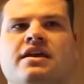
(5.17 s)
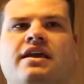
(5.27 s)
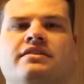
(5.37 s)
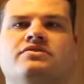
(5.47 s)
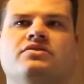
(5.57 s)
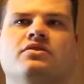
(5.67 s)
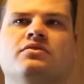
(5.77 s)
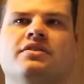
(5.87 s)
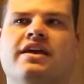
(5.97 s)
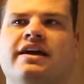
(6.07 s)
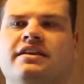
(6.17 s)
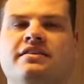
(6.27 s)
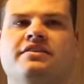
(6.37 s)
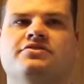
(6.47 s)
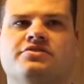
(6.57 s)
And so the guy
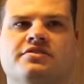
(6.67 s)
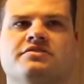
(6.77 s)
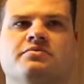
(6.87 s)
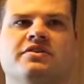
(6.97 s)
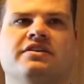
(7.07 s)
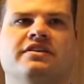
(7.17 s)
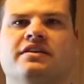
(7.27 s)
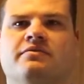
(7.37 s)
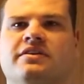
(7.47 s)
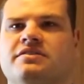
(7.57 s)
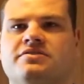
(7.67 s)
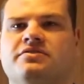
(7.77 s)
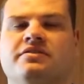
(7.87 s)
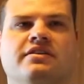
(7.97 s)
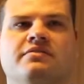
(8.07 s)
did the insurance work and then went,
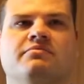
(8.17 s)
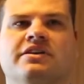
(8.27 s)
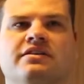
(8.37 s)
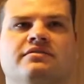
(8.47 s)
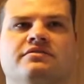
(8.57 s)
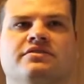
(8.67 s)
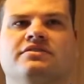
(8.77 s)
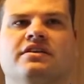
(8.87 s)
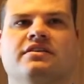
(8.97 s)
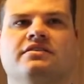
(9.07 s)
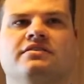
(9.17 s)
screw it, I'm gonna just sell it.